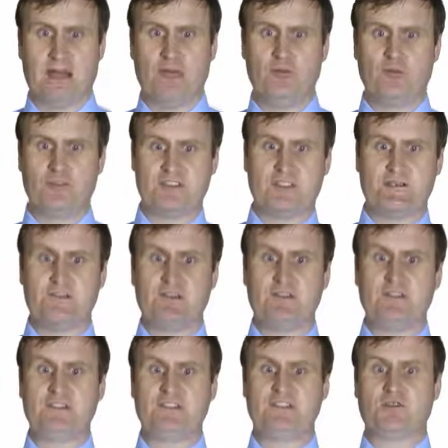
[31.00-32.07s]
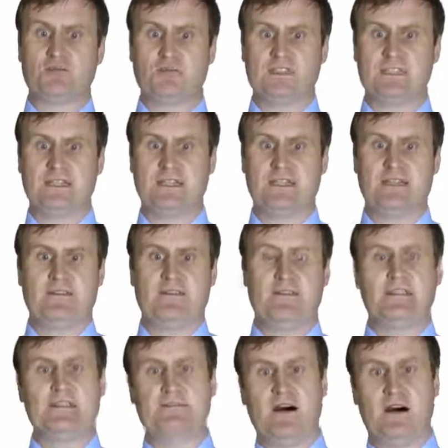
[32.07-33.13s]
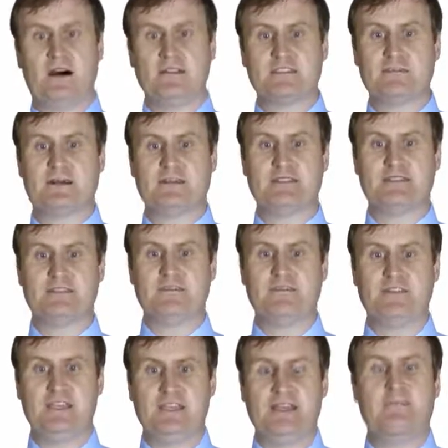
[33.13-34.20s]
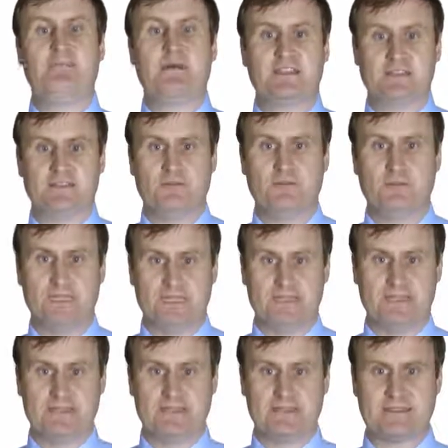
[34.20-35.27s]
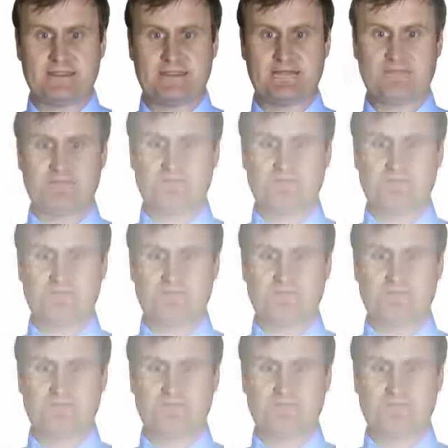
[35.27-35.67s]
an autoimmune disorder that is marked by severe muscle weakness.